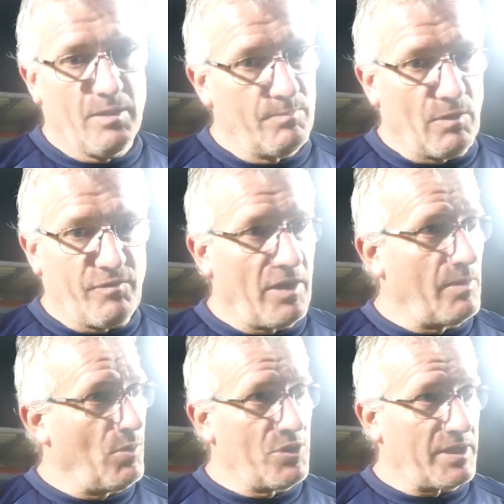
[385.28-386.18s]
Mo Farah, the
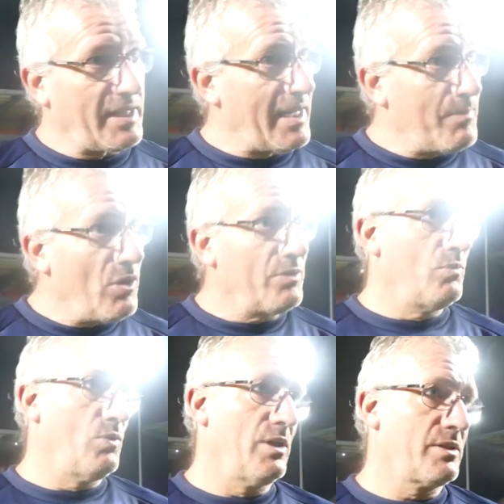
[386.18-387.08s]
boys that came on,
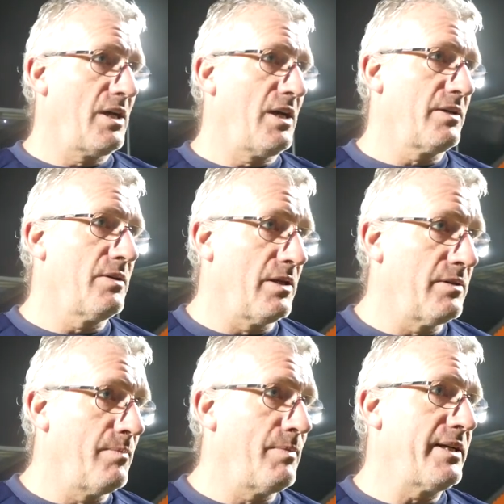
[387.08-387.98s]
worked hard
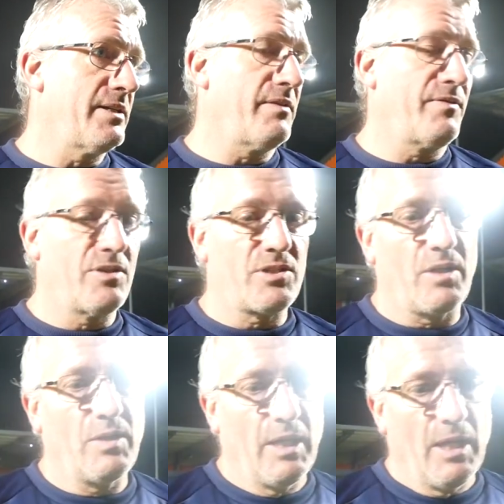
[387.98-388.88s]
and made a difference.
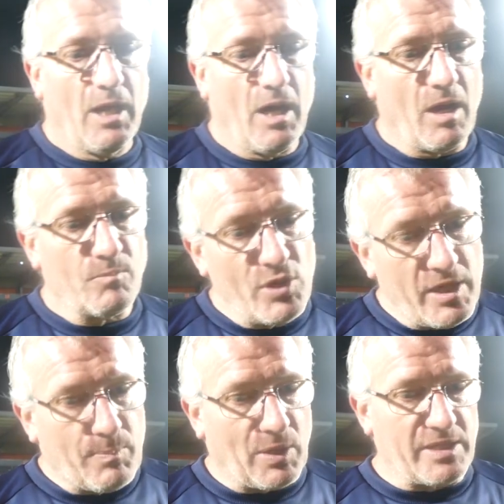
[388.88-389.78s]
So I'm
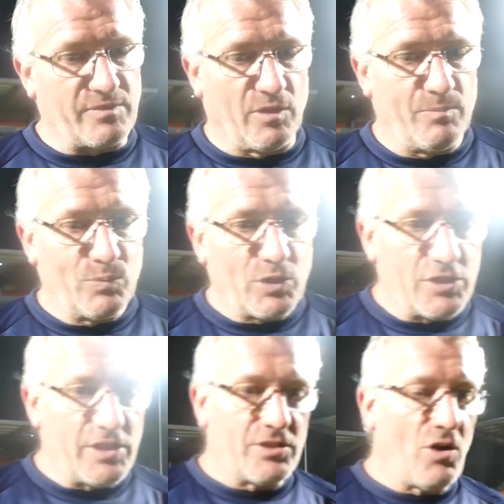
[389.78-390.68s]
really pleased for them
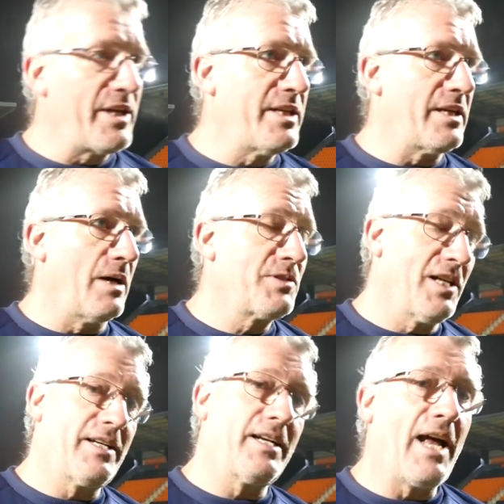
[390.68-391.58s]
because it's not easy. I'm
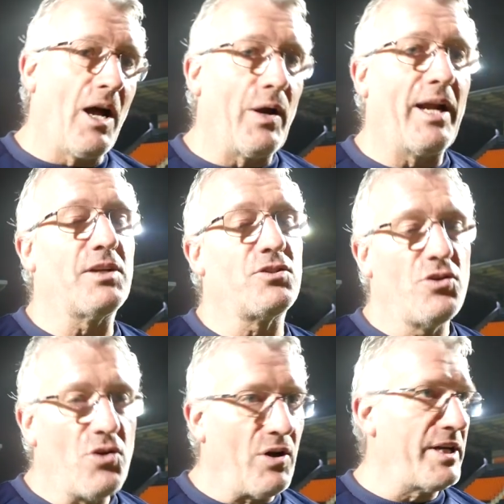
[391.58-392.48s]
telling you now, it is
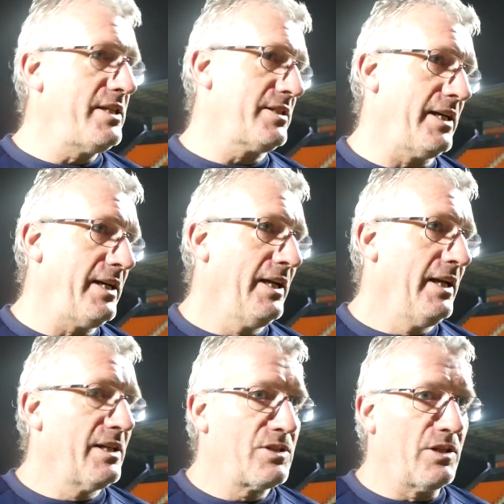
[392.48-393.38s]
not easy
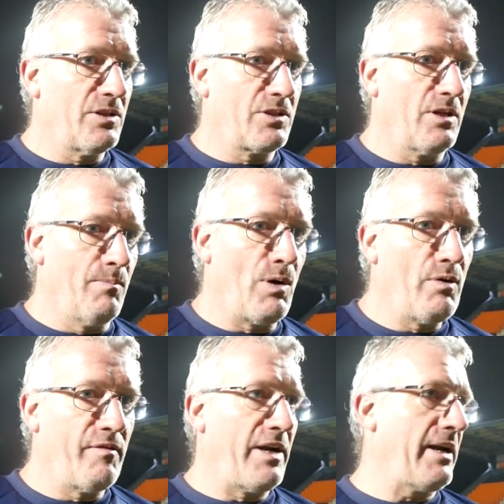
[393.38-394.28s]
to
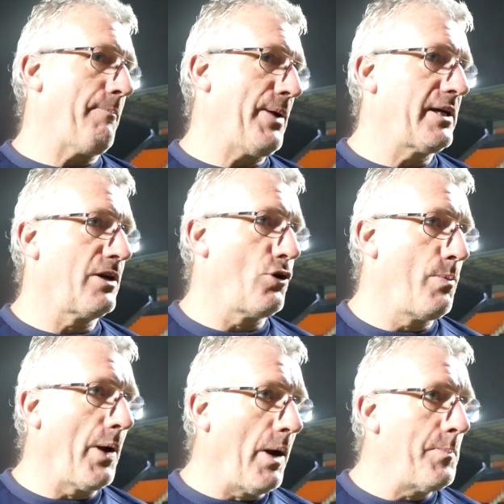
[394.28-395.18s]
motivate and pick a
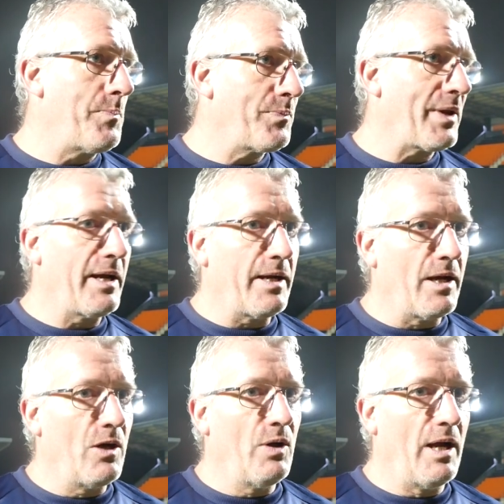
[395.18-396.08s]
group up, you
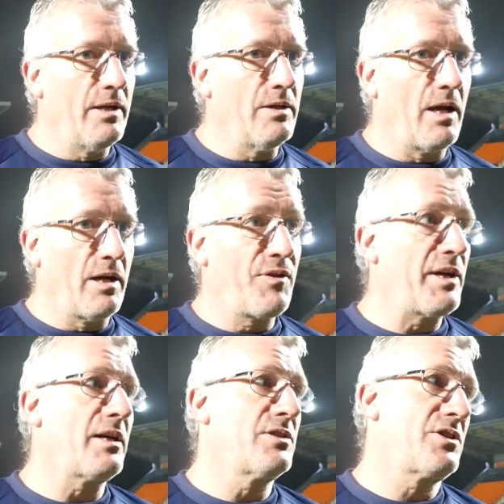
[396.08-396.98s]
know. And I
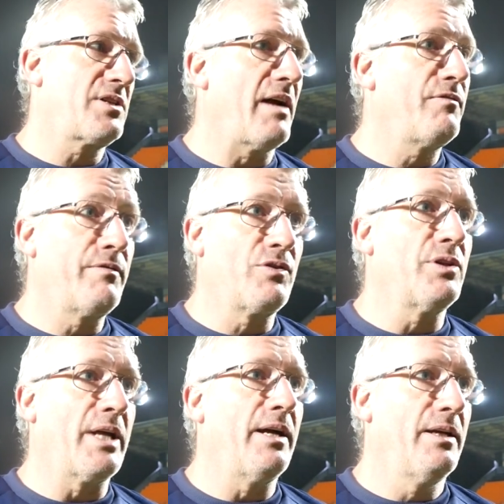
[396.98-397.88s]
think as a staff, we've
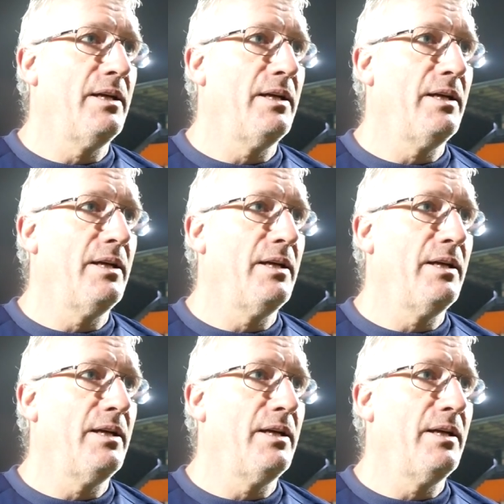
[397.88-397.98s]
done that.